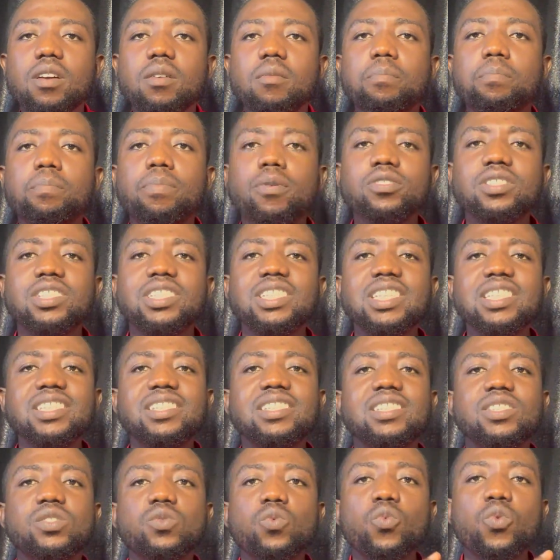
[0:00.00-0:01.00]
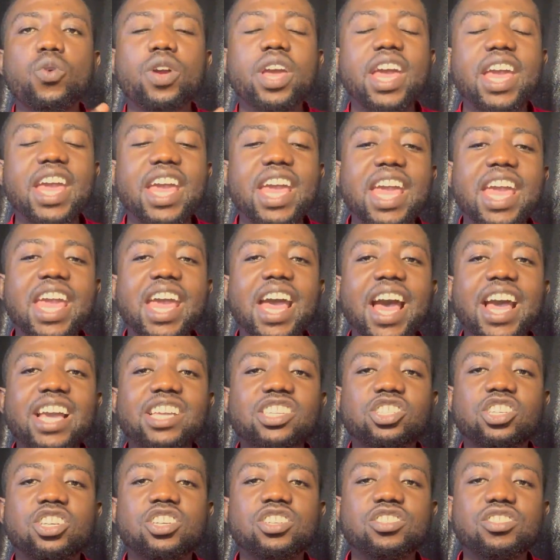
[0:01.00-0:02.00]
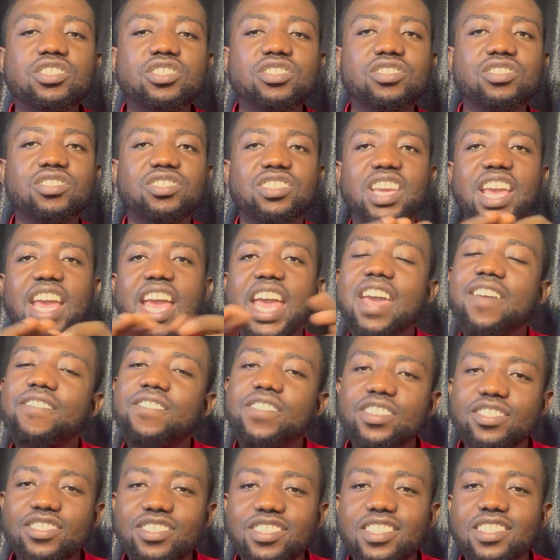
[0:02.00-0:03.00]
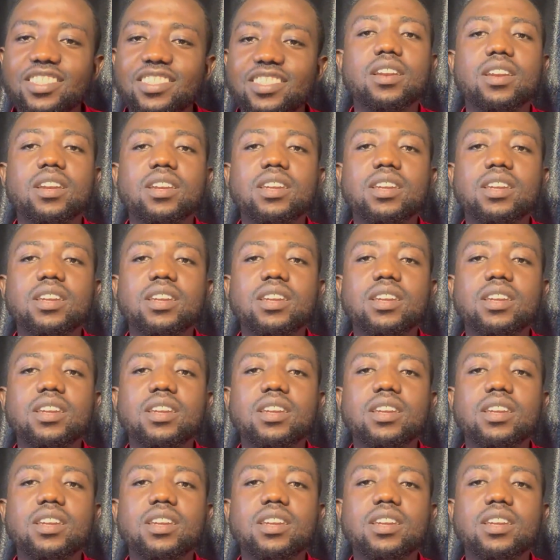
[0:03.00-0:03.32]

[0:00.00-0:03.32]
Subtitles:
But this is where AI changes everything.